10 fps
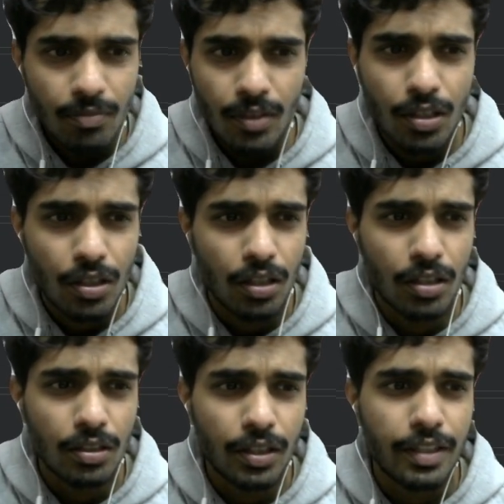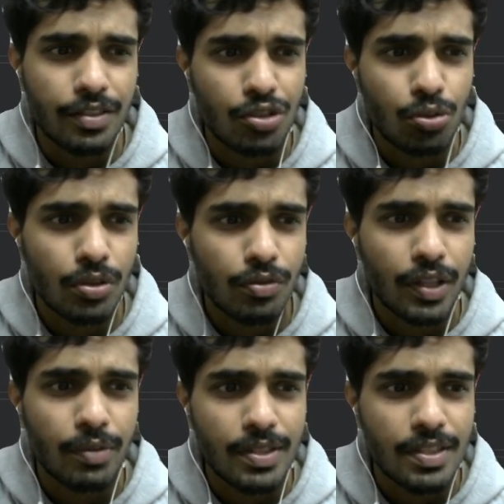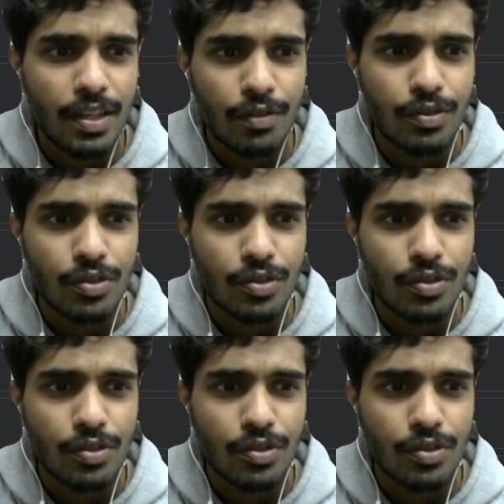In its total frequency, f is